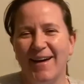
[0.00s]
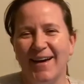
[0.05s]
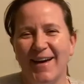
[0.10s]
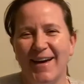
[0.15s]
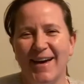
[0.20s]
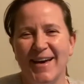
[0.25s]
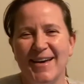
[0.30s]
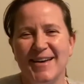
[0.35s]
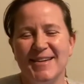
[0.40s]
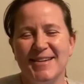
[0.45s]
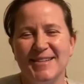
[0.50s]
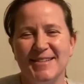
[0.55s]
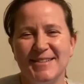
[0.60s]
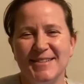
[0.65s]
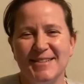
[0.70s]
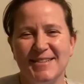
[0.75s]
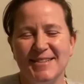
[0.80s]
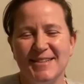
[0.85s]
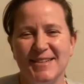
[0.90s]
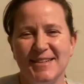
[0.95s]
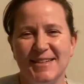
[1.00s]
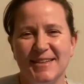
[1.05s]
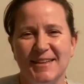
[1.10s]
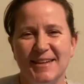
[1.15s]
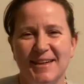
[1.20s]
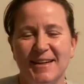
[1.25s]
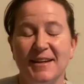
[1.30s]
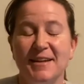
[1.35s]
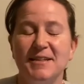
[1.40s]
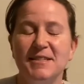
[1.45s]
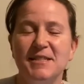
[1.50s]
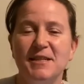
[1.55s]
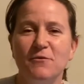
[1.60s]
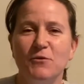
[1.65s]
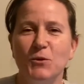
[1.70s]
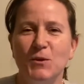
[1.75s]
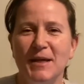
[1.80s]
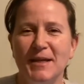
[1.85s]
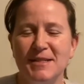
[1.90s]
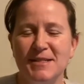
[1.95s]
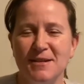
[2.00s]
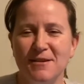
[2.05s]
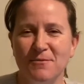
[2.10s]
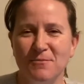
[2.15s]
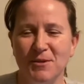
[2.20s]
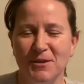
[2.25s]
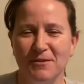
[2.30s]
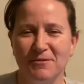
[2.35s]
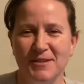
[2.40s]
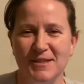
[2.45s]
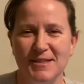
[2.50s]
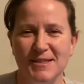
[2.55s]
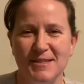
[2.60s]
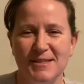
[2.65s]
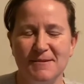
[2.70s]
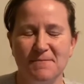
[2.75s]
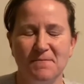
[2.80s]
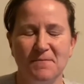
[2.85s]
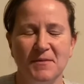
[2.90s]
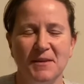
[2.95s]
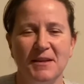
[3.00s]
And I'd like to give you an example of this.